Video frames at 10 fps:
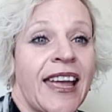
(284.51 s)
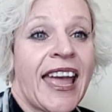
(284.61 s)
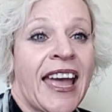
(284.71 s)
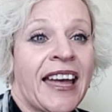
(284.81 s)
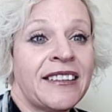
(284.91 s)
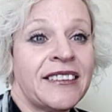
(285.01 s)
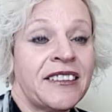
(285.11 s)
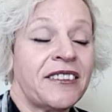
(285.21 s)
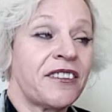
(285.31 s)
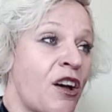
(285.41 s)
and
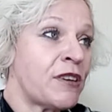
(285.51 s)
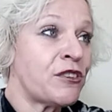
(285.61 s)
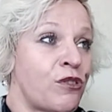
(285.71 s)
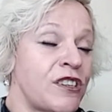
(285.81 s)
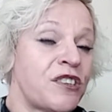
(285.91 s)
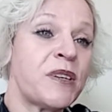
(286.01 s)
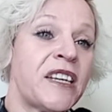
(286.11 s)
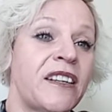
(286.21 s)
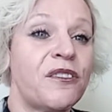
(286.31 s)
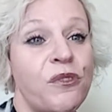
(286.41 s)
coming towards me,